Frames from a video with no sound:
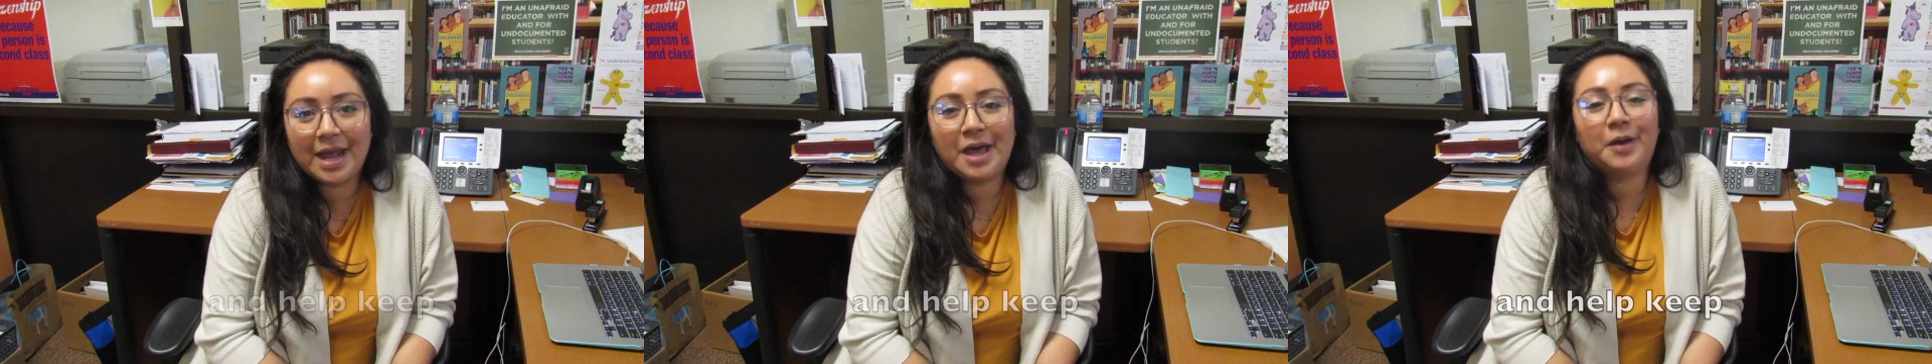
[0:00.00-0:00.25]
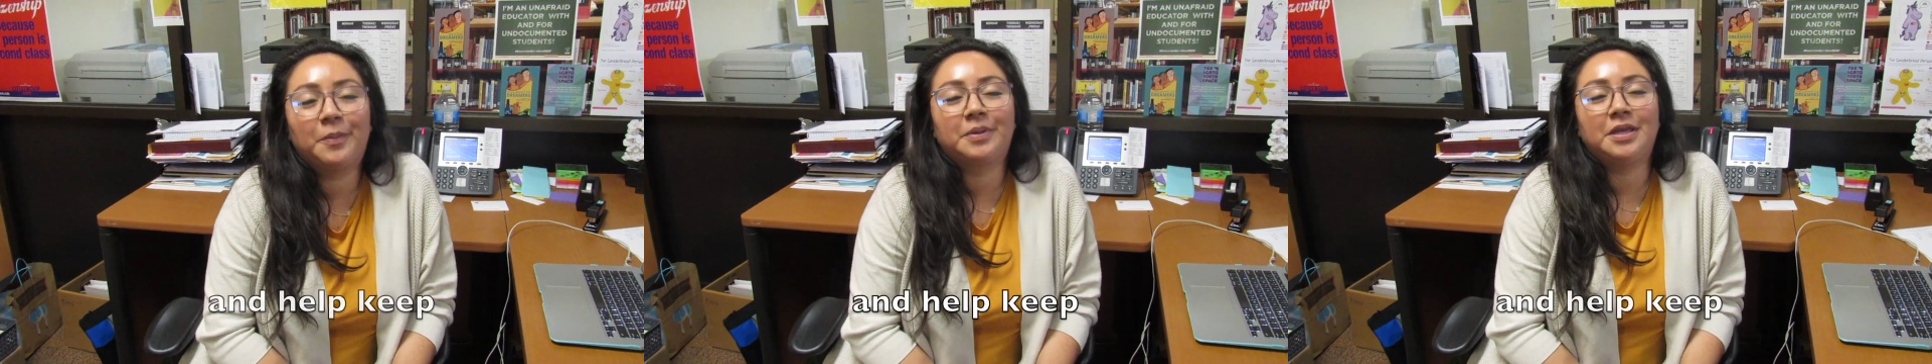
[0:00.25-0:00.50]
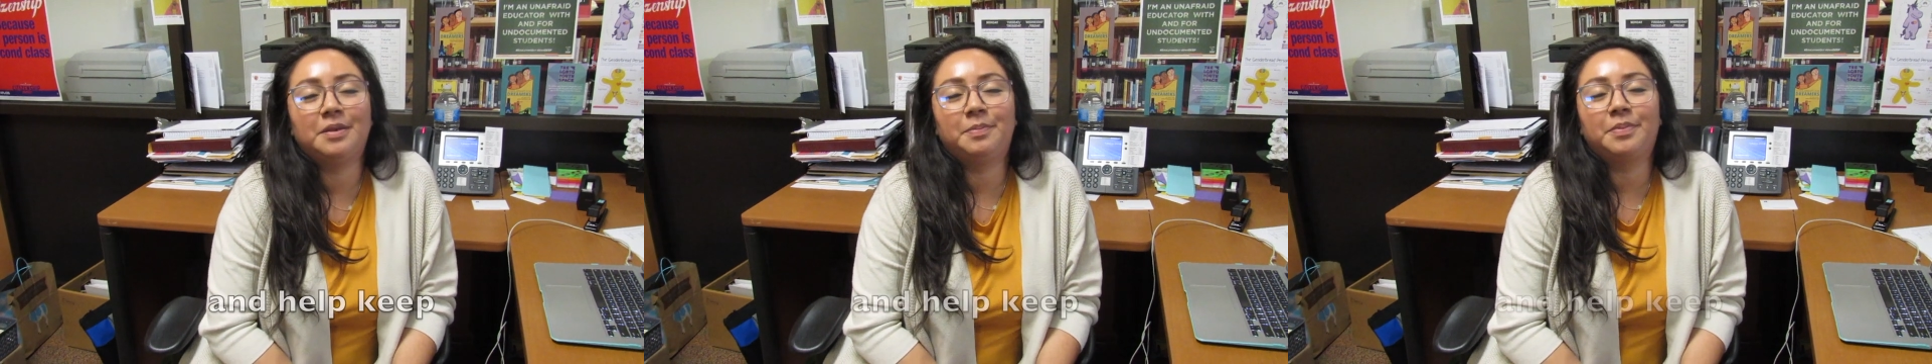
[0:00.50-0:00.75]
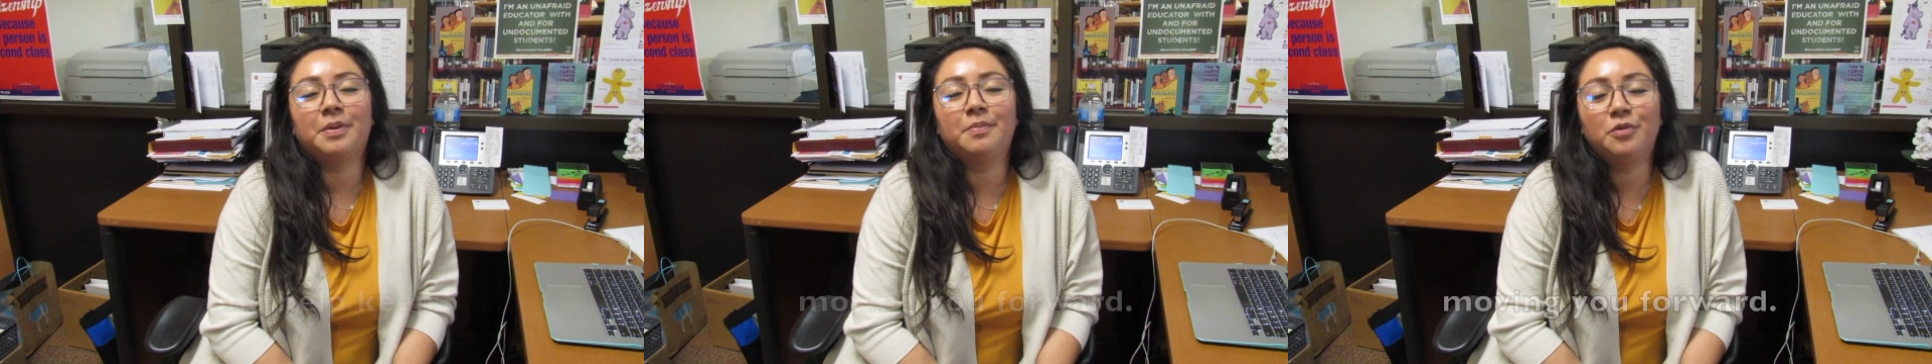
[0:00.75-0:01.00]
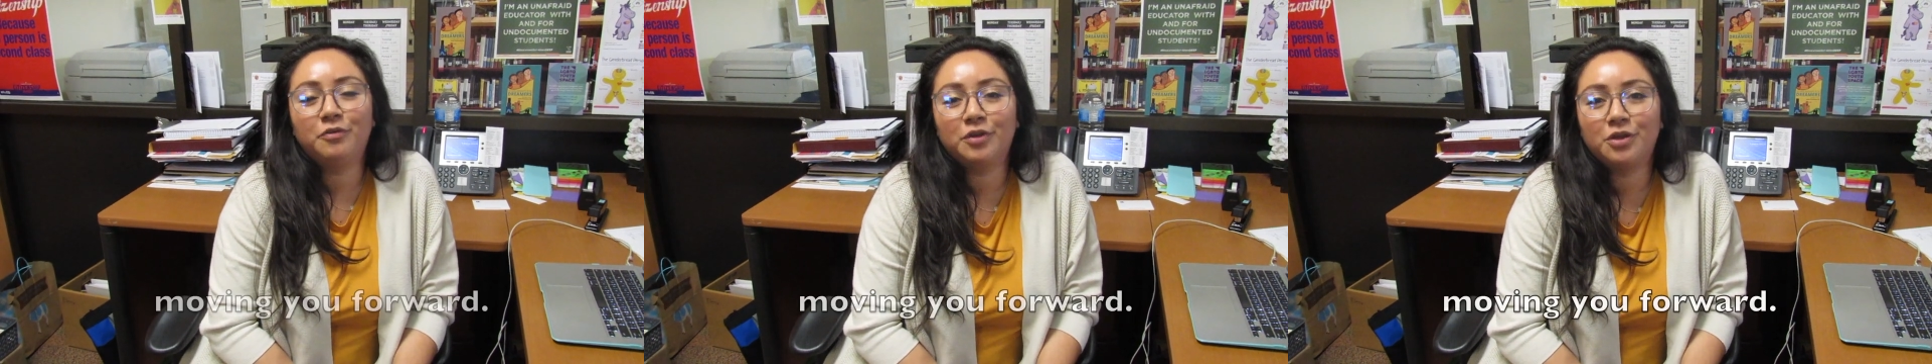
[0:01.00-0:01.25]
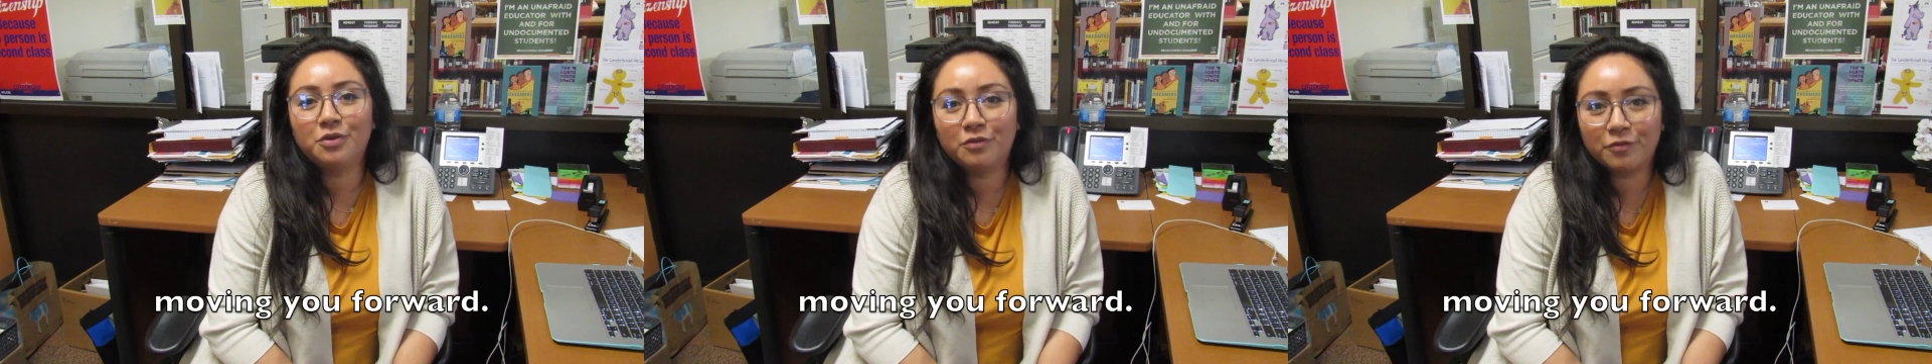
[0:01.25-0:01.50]
help keep
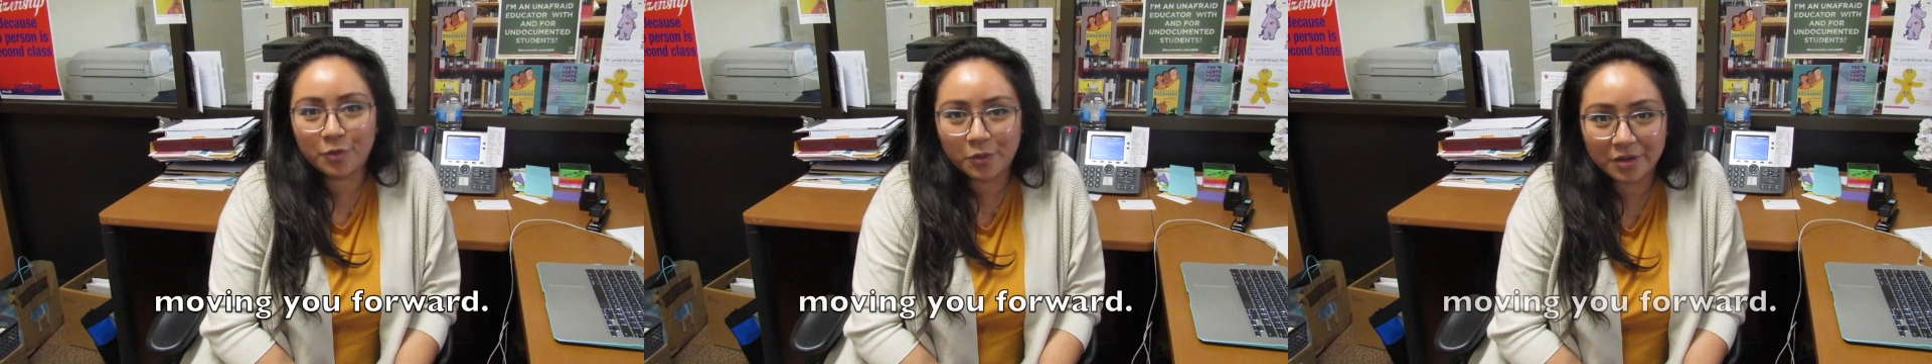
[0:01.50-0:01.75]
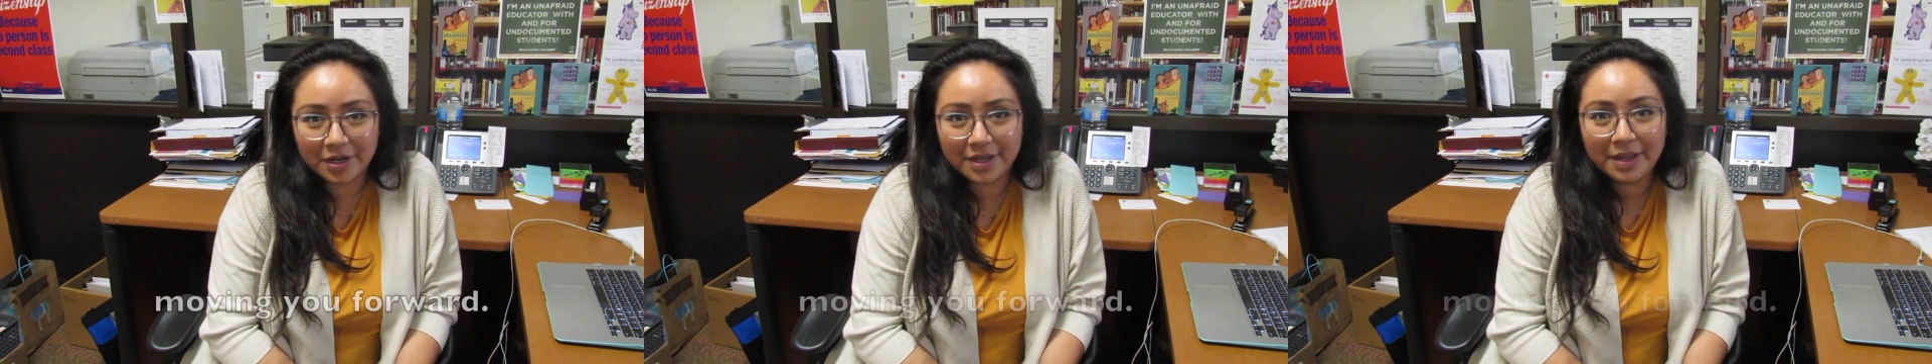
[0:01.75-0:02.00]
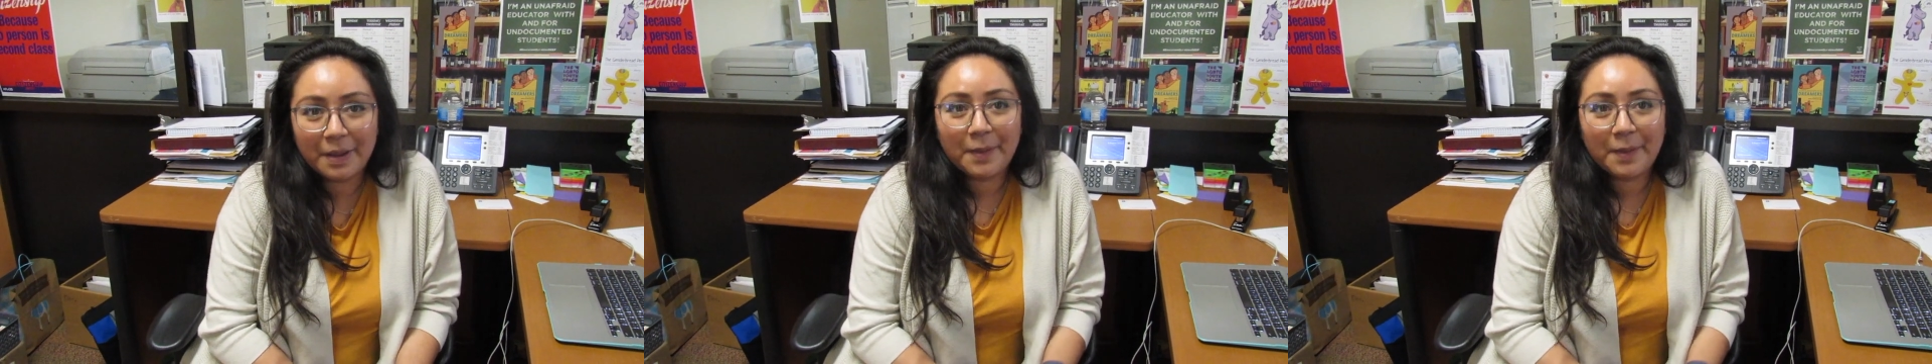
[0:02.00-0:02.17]
moving you forward.